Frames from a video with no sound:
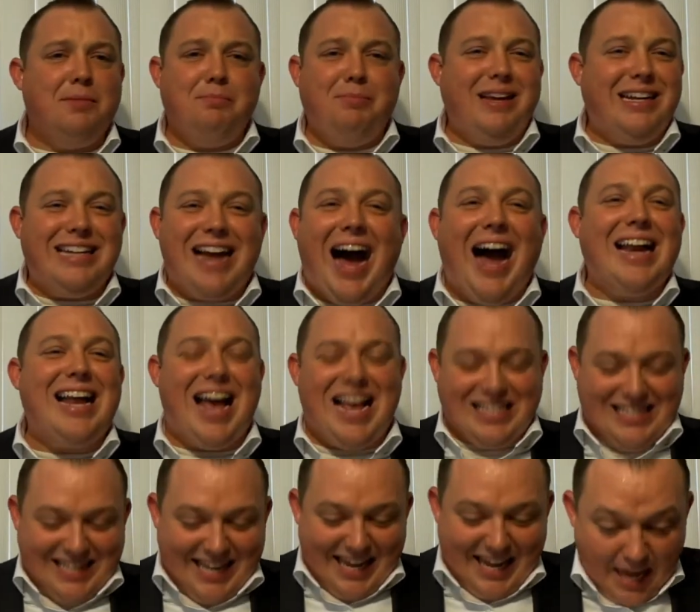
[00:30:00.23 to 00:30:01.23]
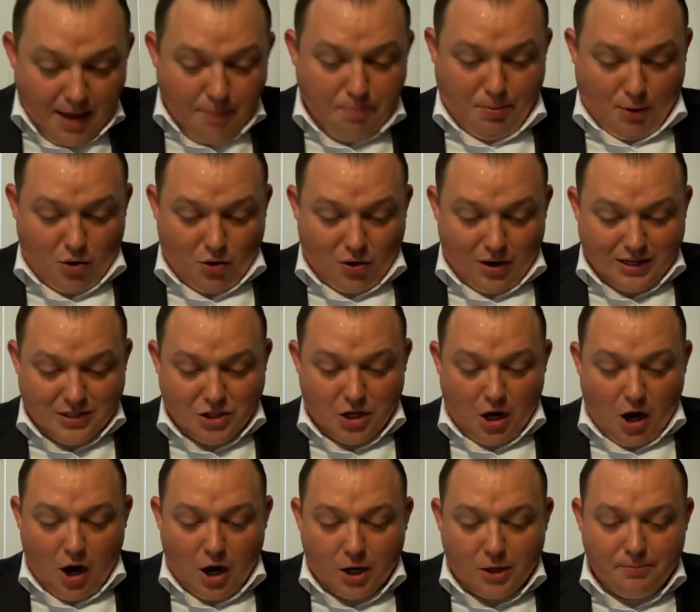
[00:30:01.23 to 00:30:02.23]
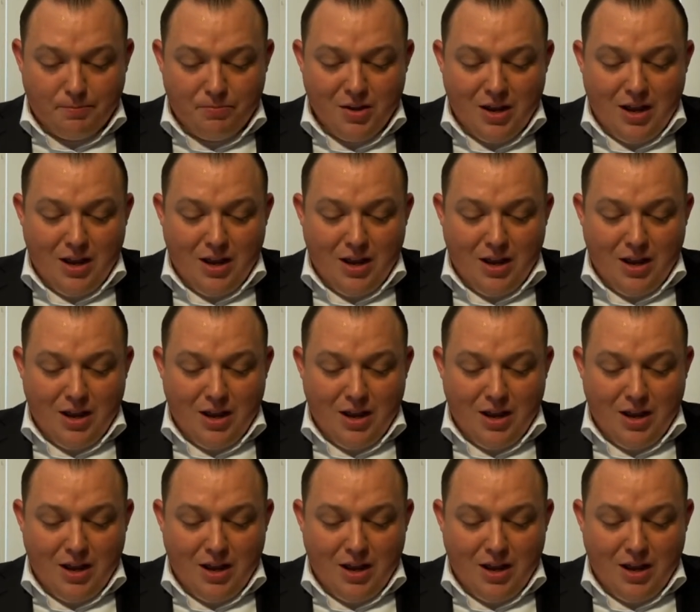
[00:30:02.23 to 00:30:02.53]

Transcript: be not as the hypocrites are,